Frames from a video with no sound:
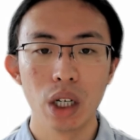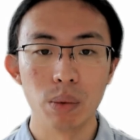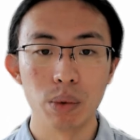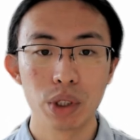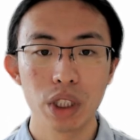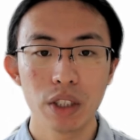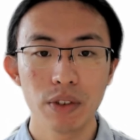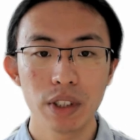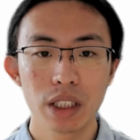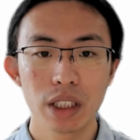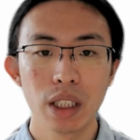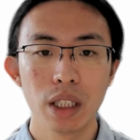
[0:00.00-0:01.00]
On
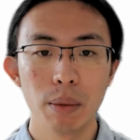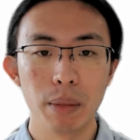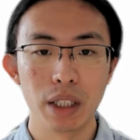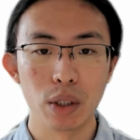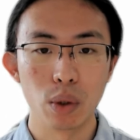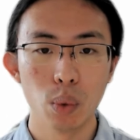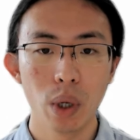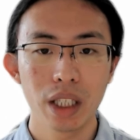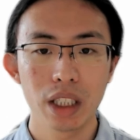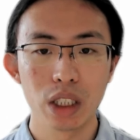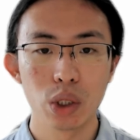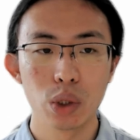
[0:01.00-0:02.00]
servers, many
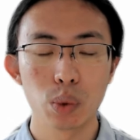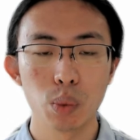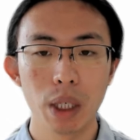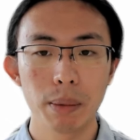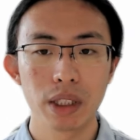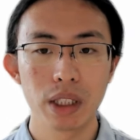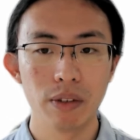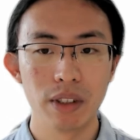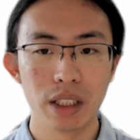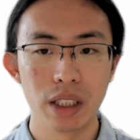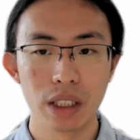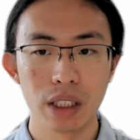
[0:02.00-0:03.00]
widely used web
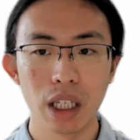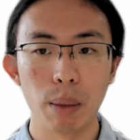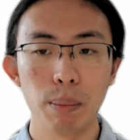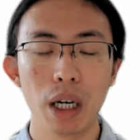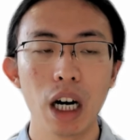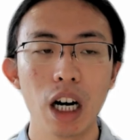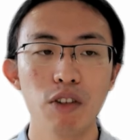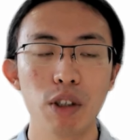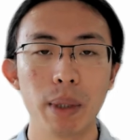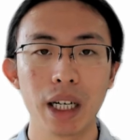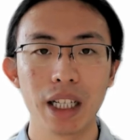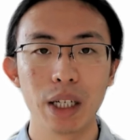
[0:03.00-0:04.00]
services are powered
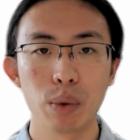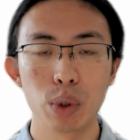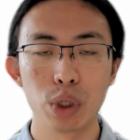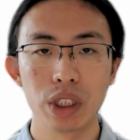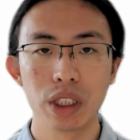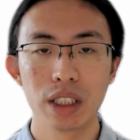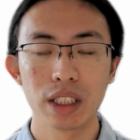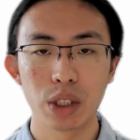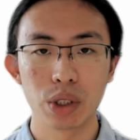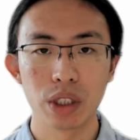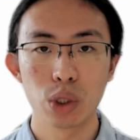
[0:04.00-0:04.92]
by languages such as